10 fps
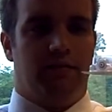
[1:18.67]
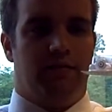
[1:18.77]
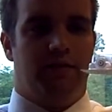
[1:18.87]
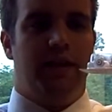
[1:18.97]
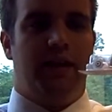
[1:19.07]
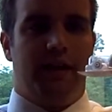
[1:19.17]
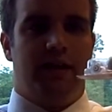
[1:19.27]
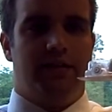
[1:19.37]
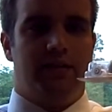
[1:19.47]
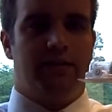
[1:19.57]
thin it
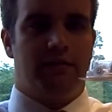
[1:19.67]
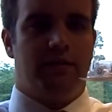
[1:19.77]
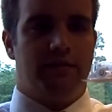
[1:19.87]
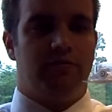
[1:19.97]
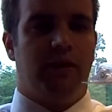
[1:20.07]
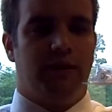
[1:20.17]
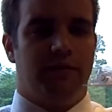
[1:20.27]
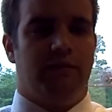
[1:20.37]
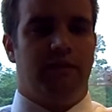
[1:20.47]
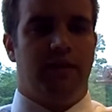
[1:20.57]
is. It's
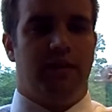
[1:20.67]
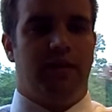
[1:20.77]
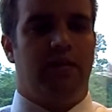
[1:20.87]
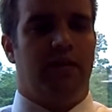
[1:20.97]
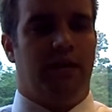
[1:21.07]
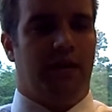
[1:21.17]
relatively thin.